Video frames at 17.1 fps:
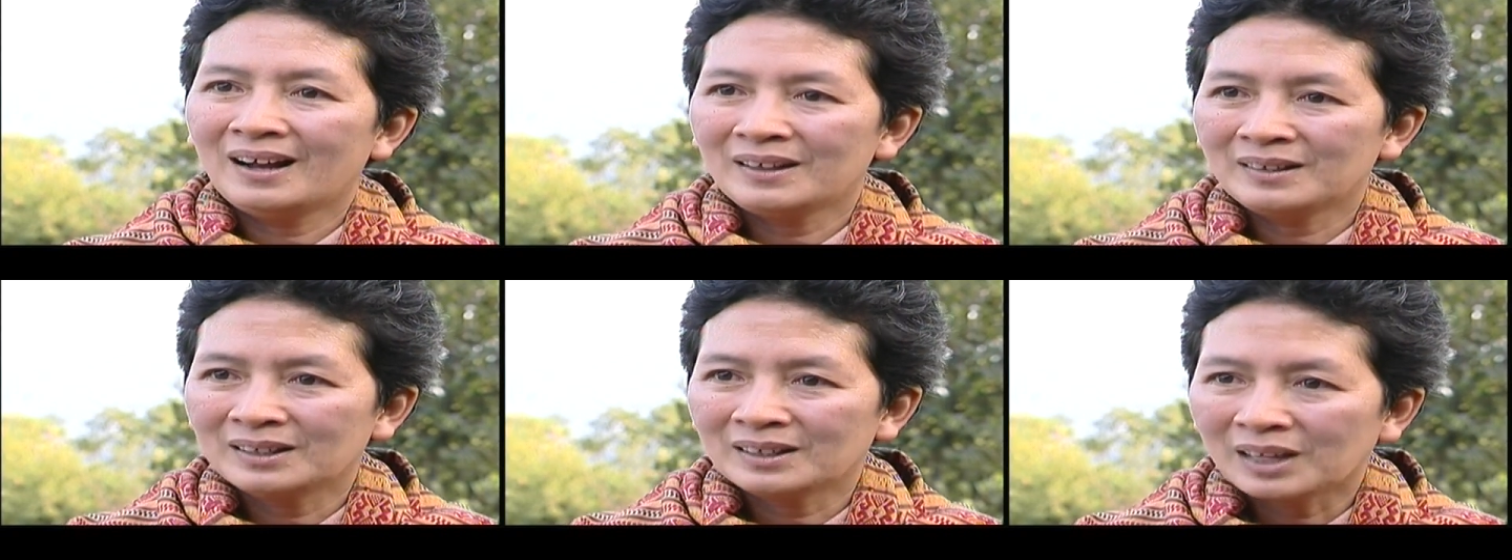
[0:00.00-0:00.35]

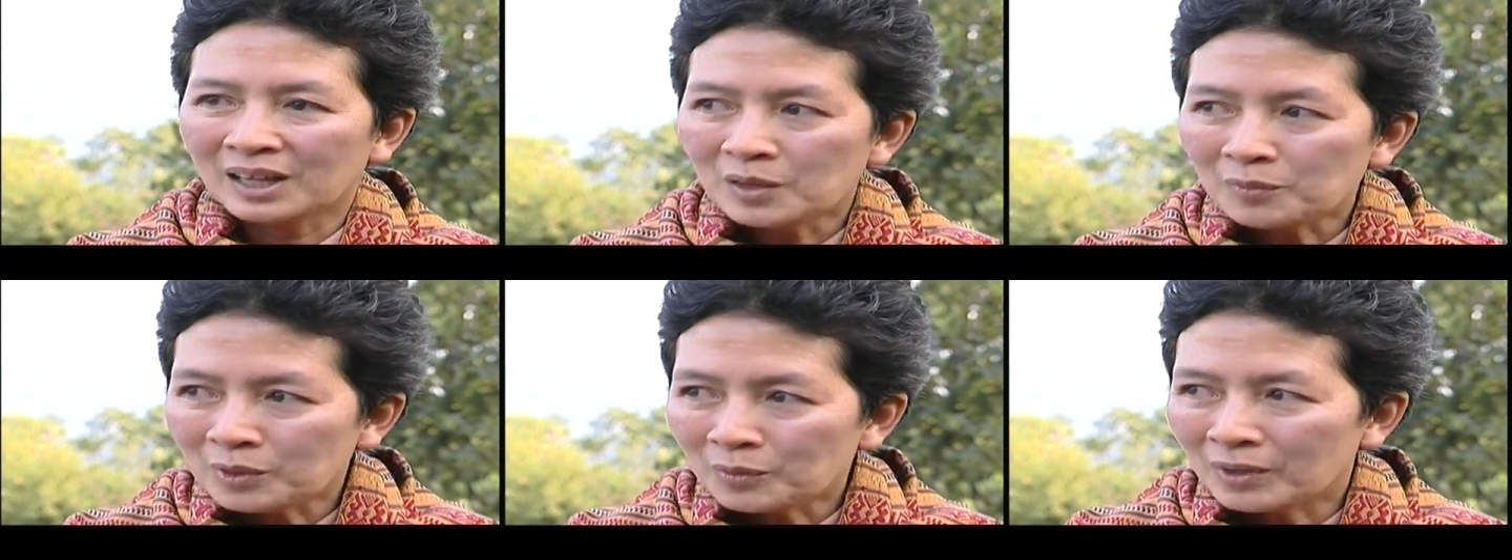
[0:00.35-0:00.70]
I think
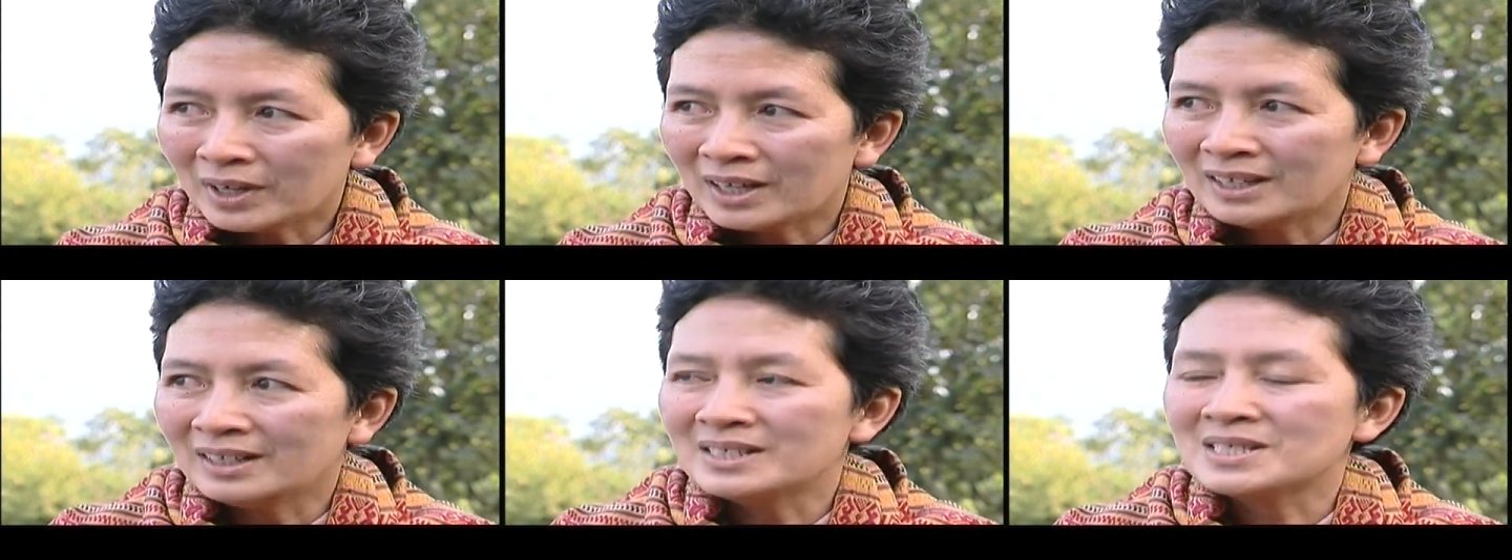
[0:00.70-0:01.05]

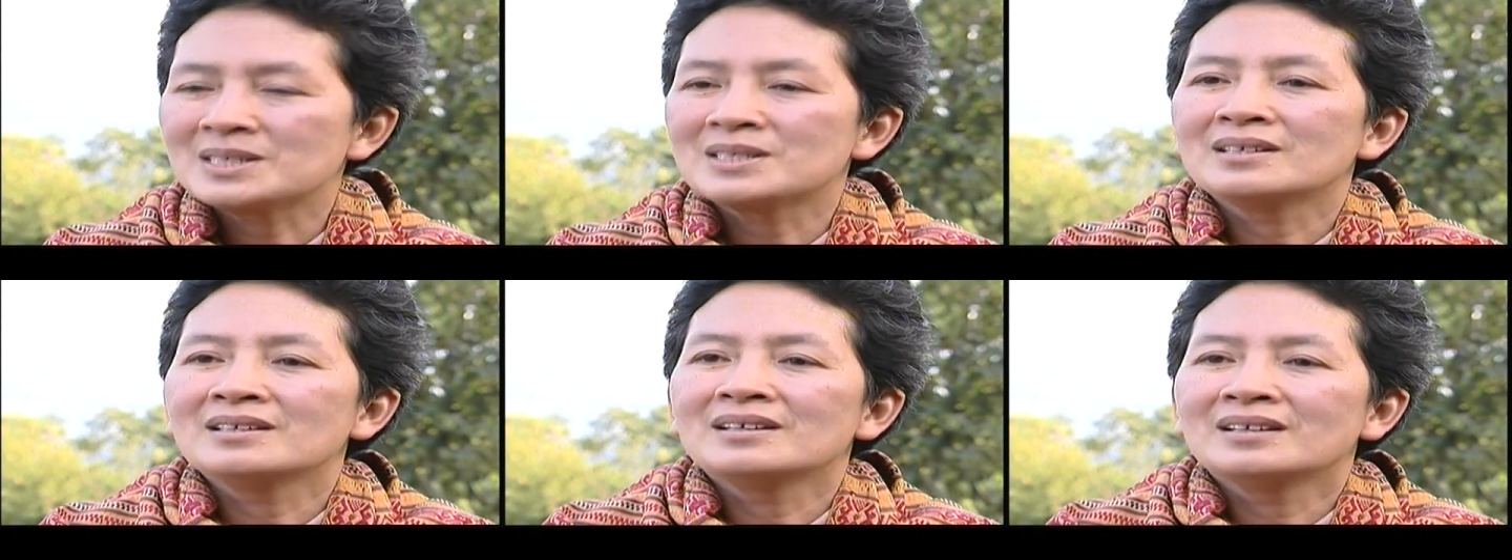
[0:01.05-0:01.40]
everyone is
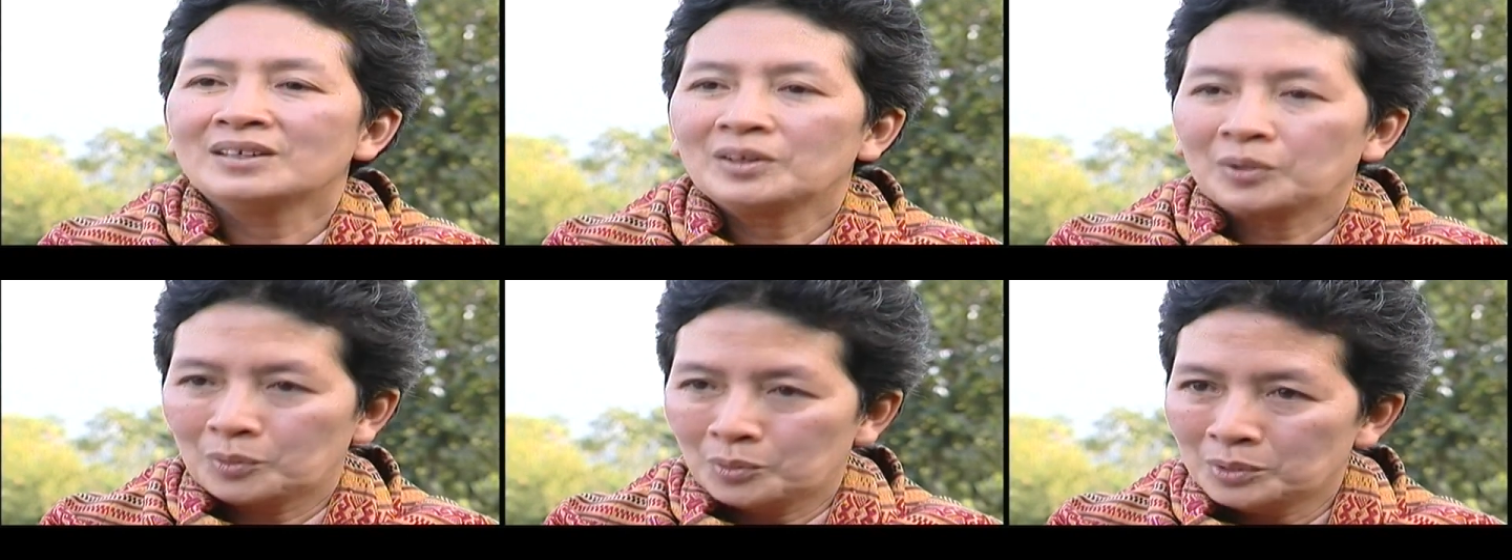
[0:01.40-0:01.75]

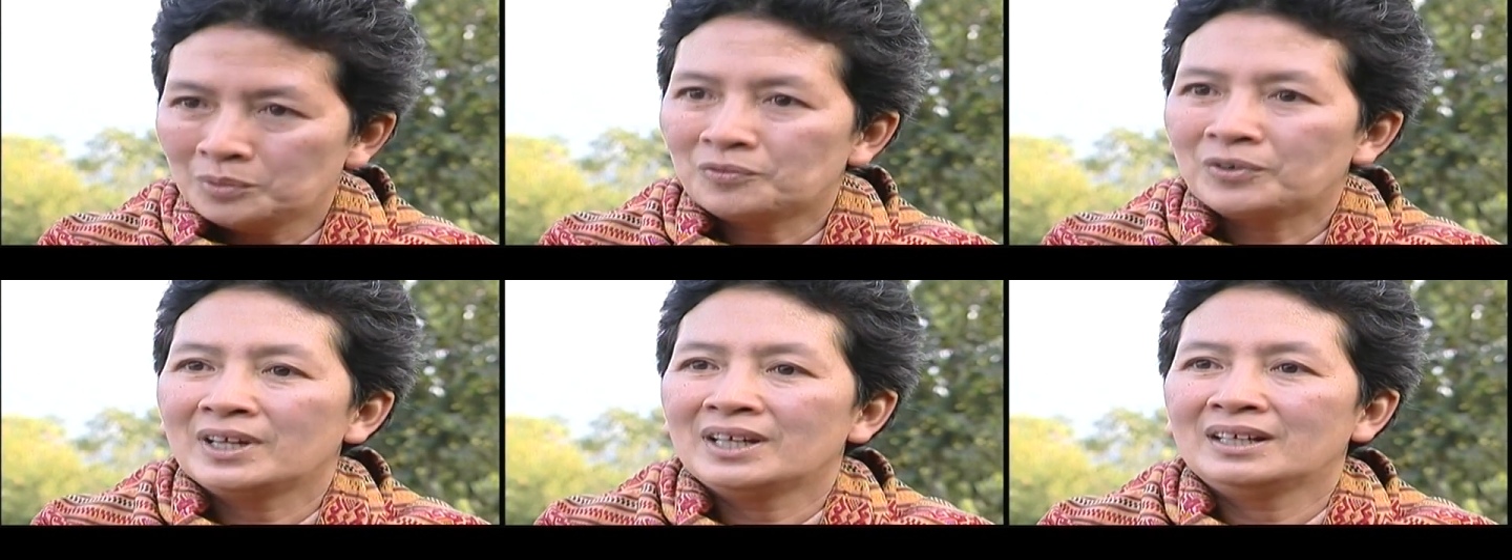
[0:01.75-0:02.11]
the
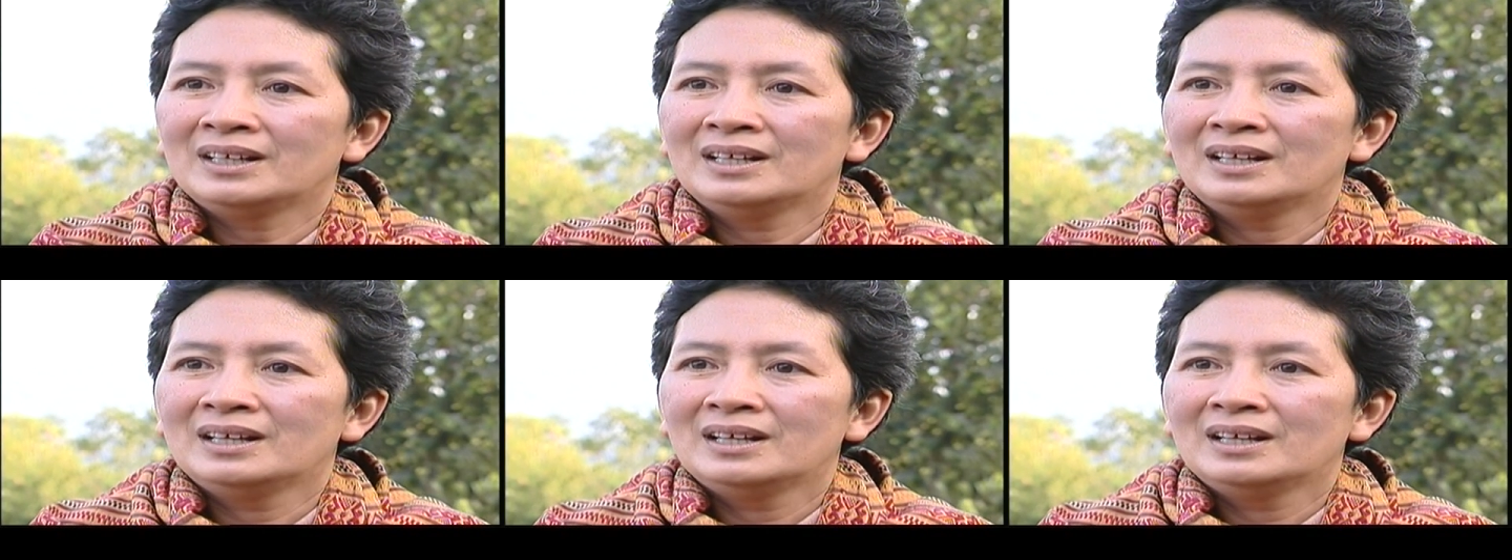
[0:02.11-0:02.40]
good friend.